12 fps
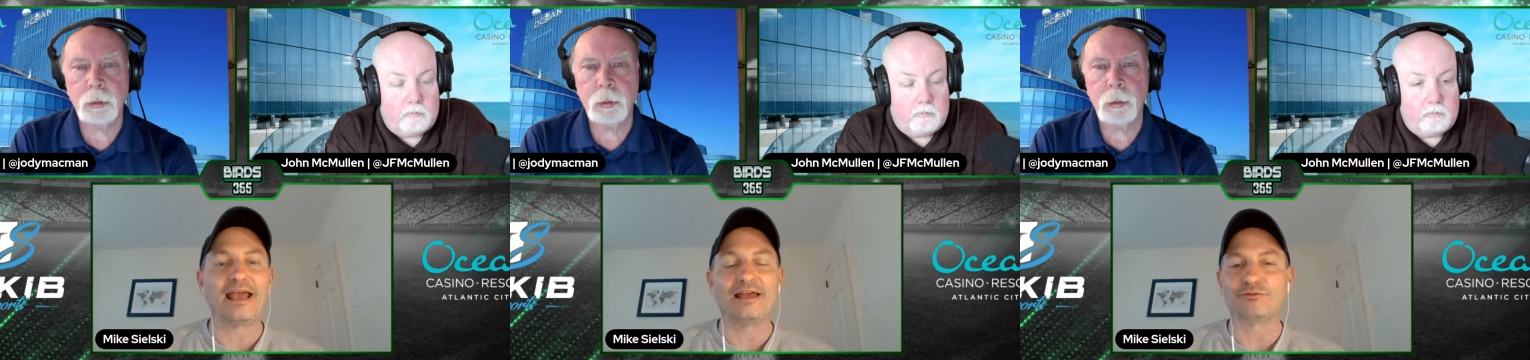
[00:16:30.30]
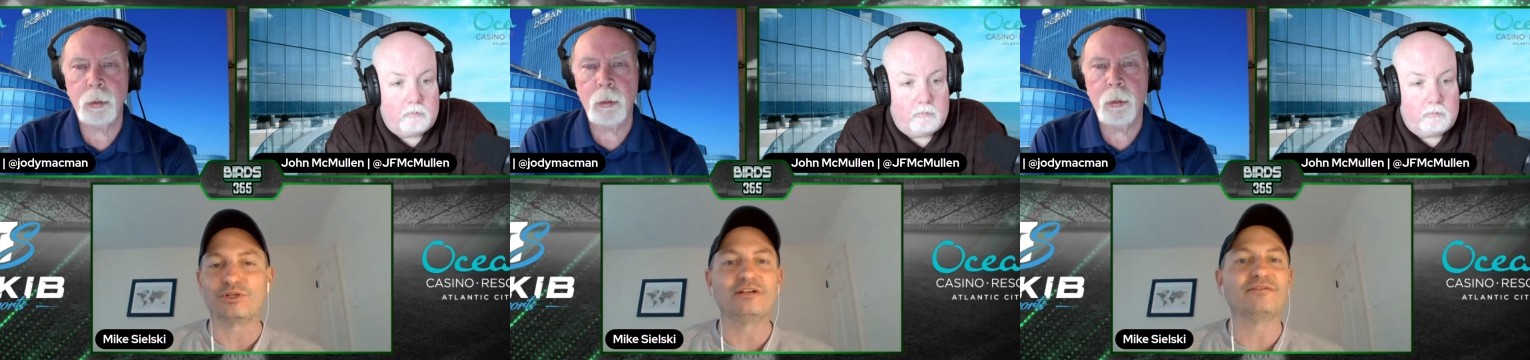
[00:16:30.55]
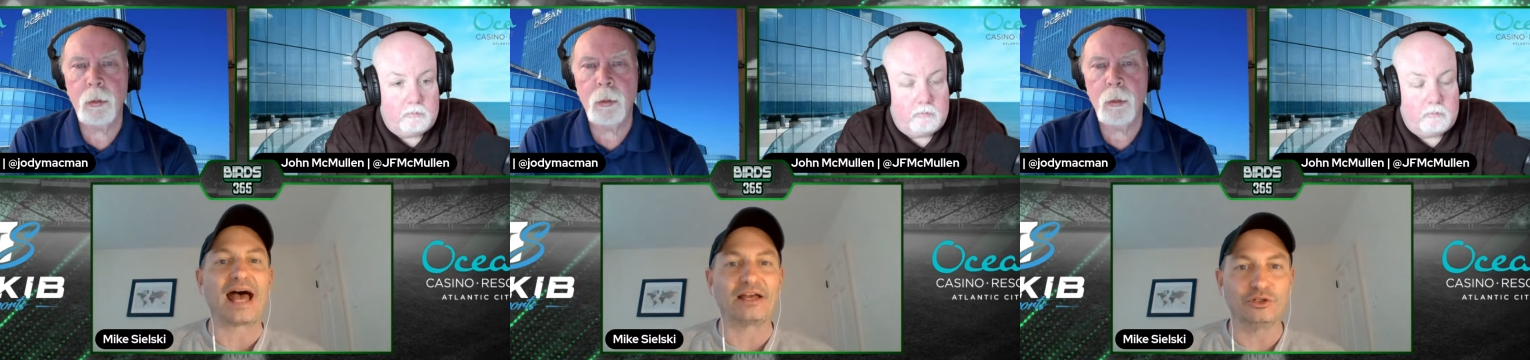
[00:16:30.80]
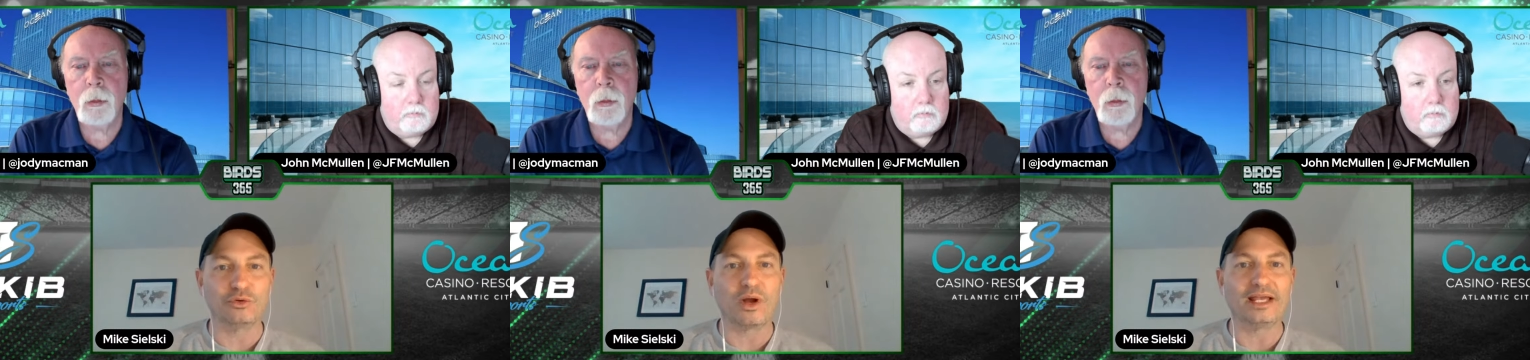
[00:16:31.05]
Speaker 1: and
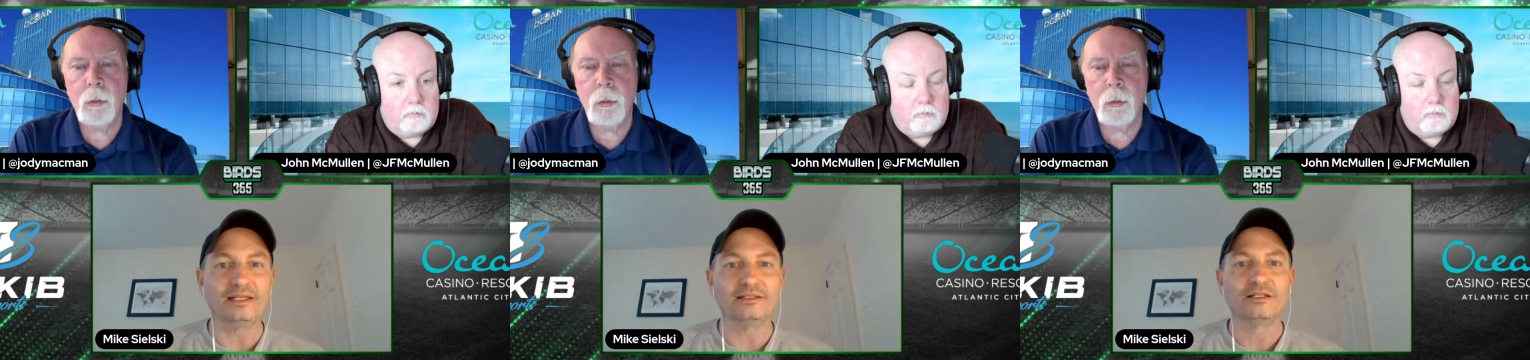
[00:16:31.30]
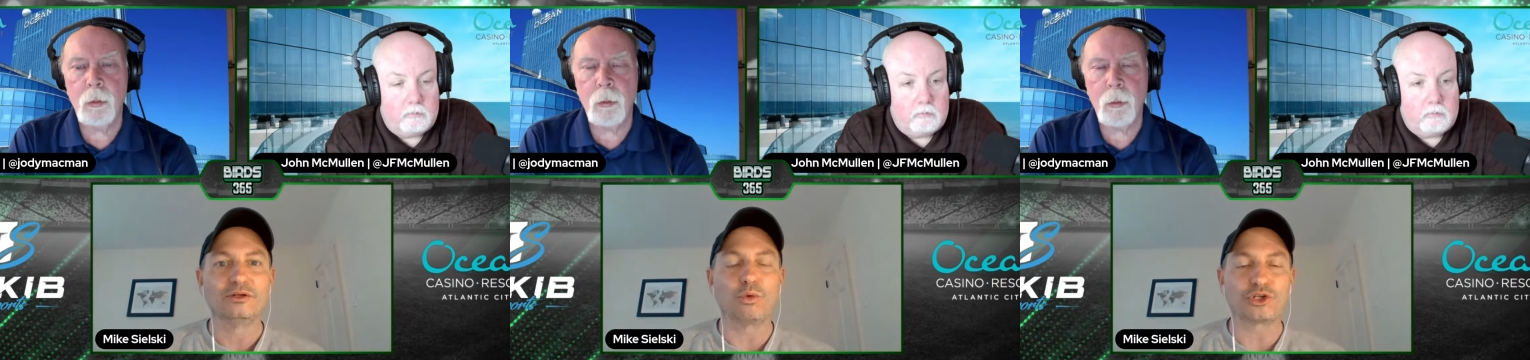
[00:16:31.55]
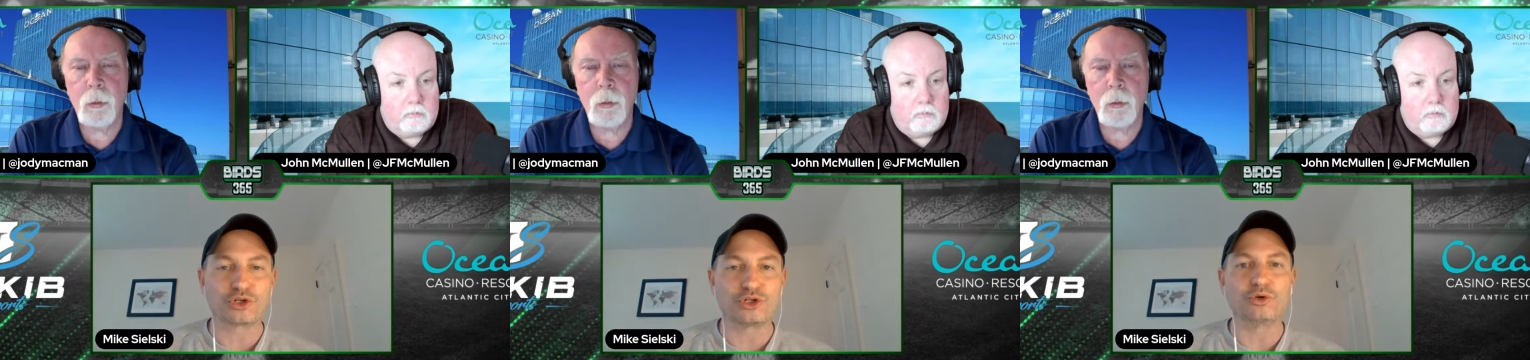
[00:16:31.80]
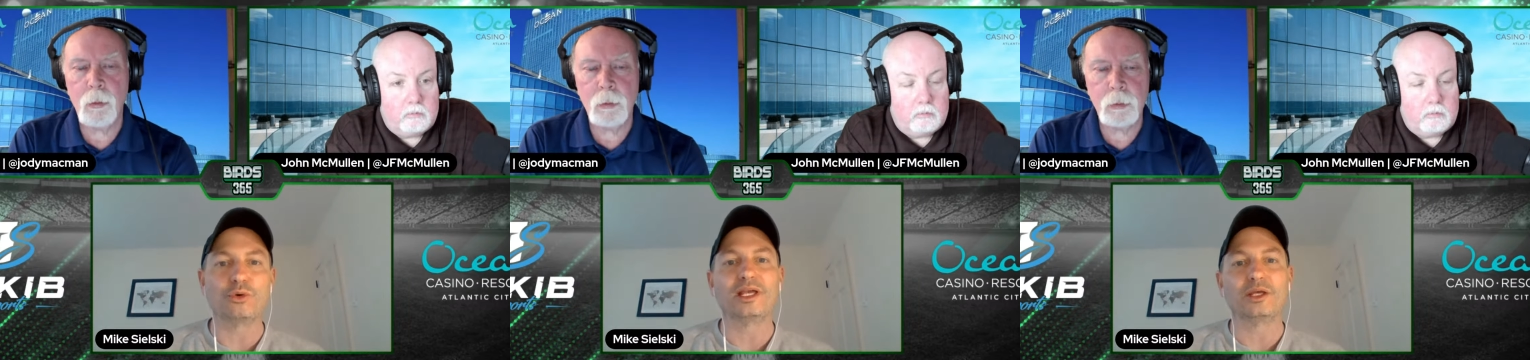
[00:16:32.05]
reevaluate what you're
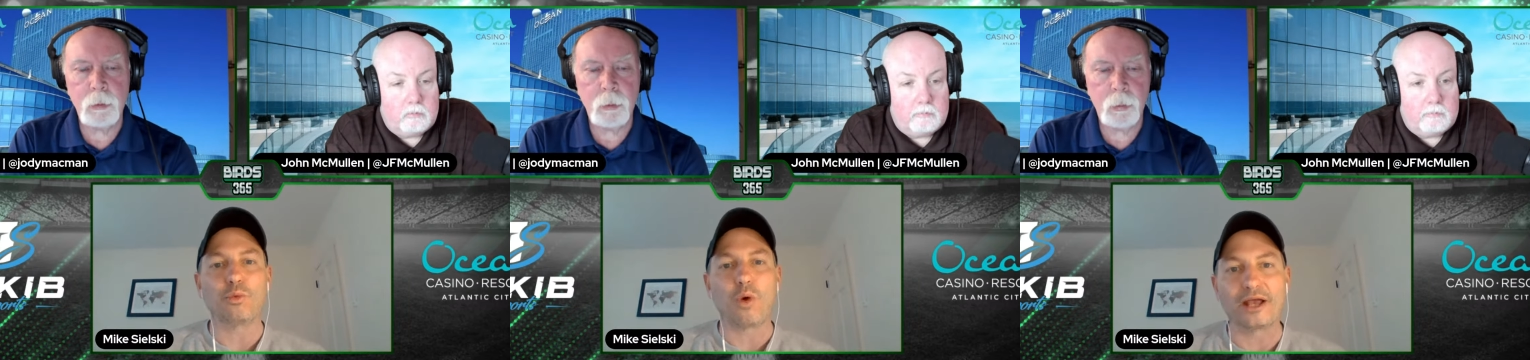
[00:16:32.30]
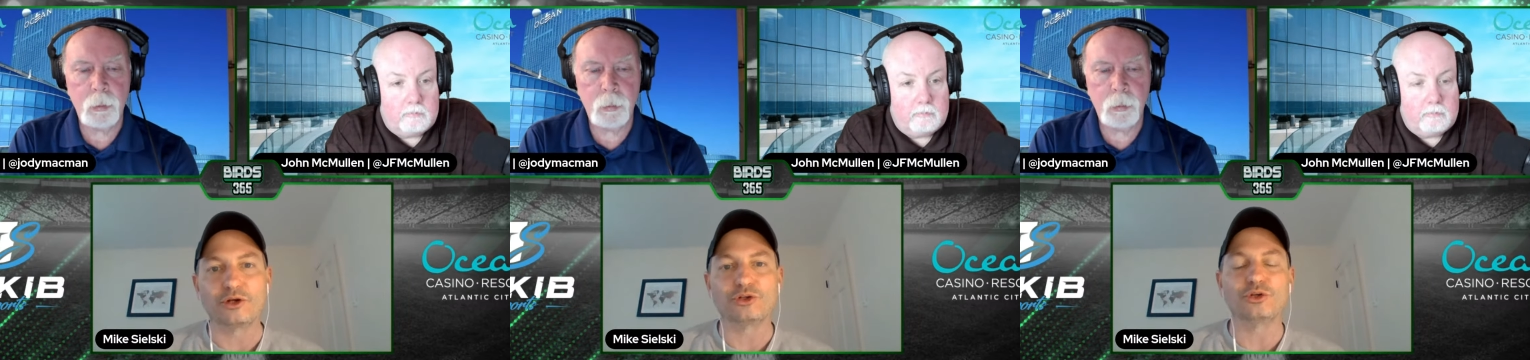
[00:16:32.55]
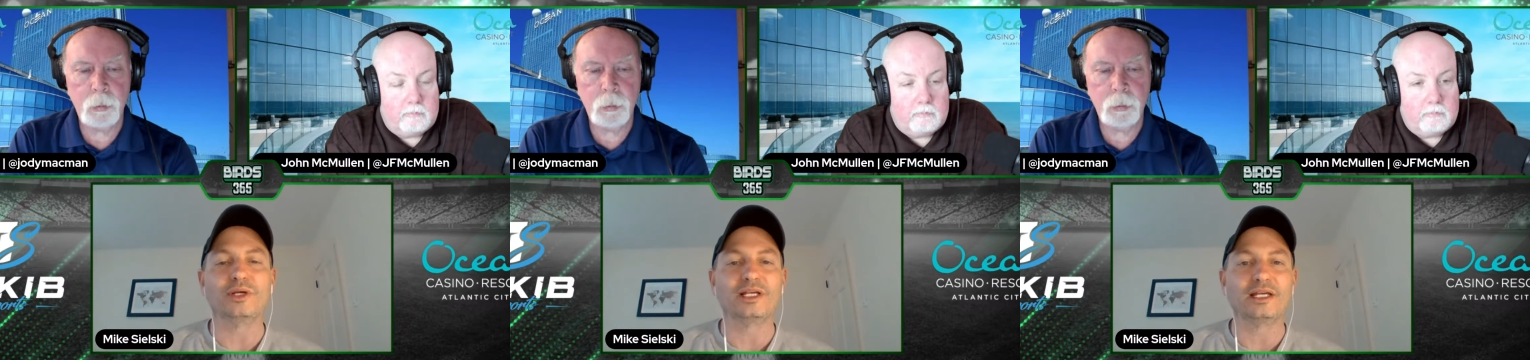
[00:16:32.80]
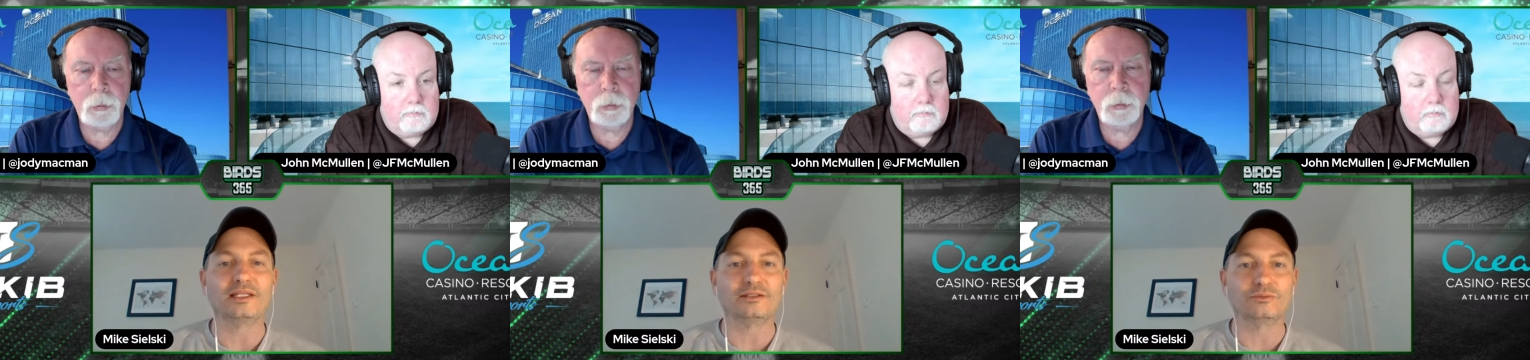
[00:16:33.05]
doing and why you're doing
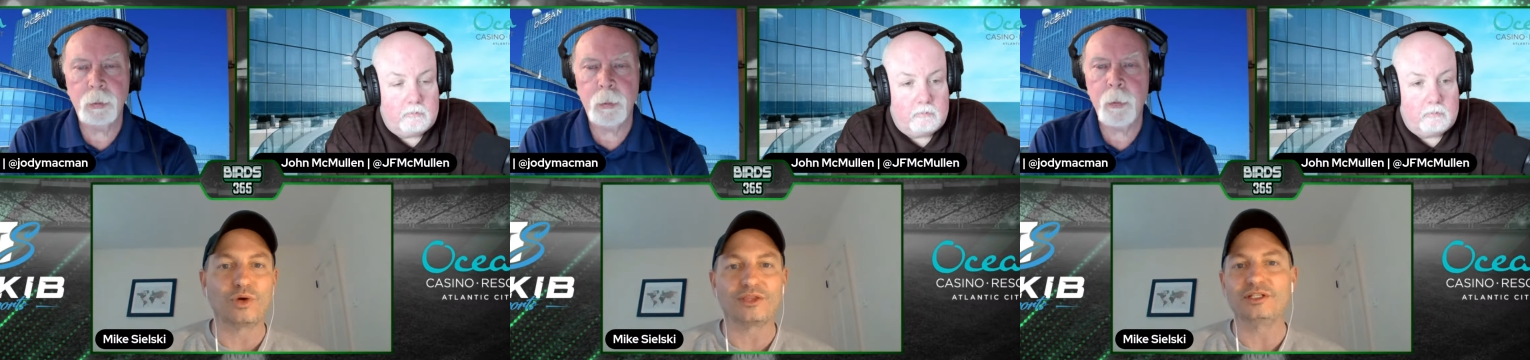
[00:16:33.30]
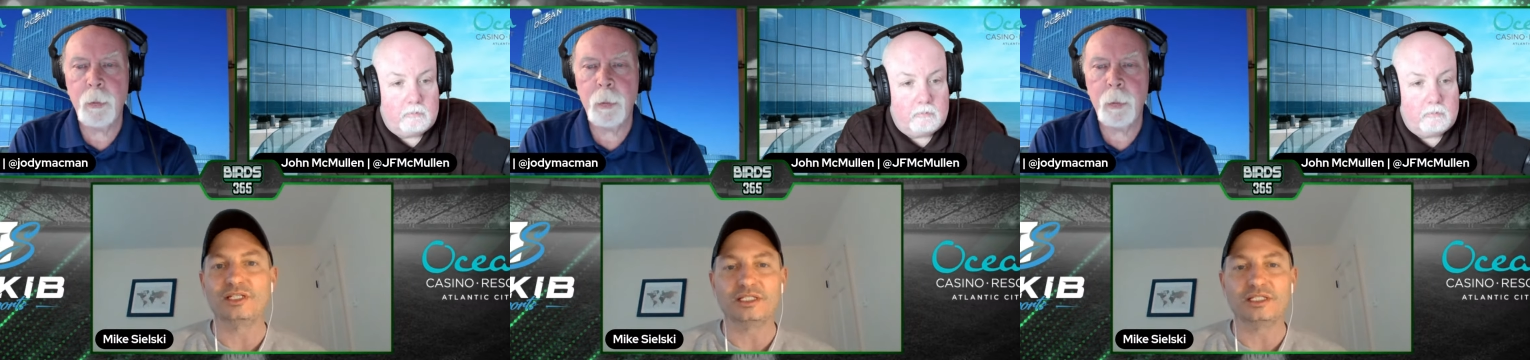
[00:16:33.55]
it and whether you